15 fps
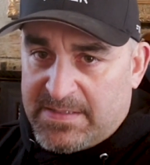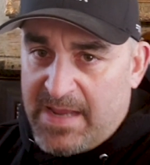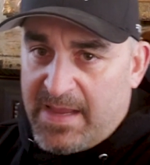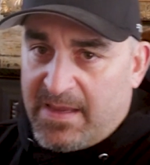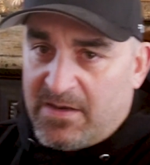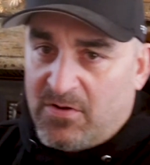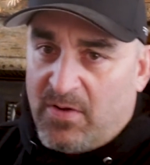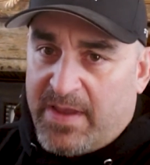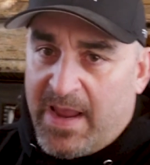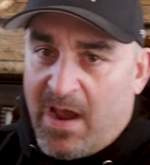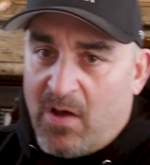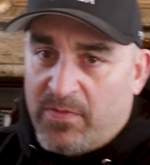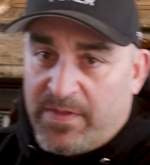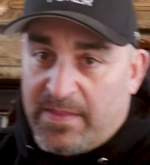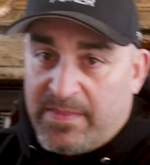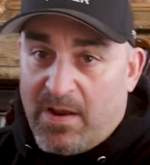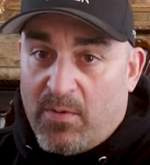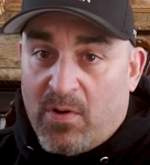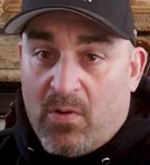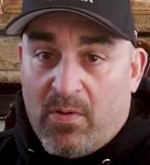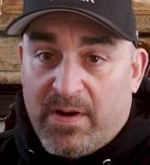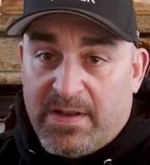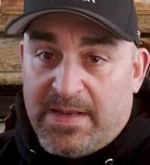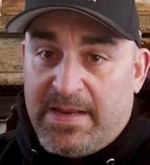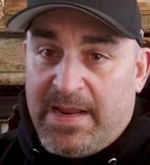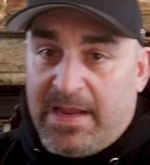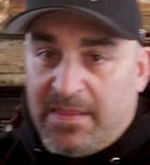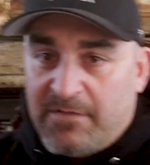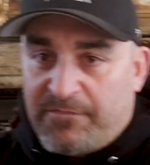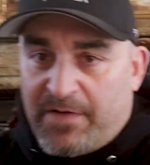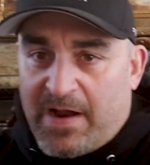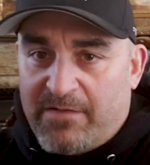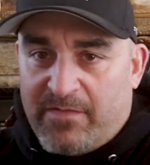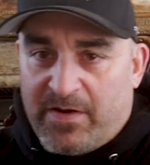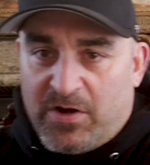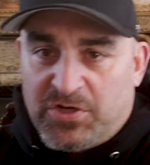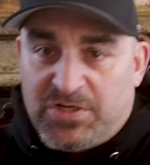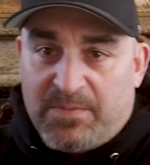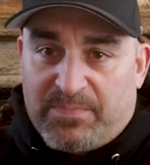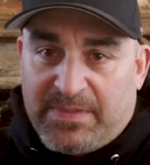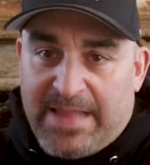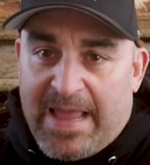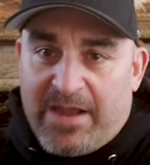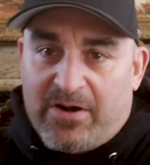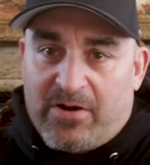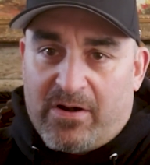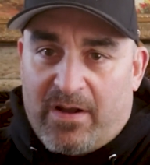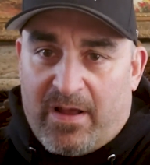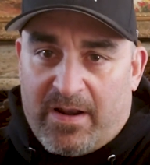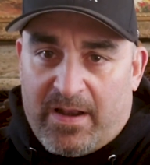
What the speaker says: take into account that they were going to need the 500 chip later on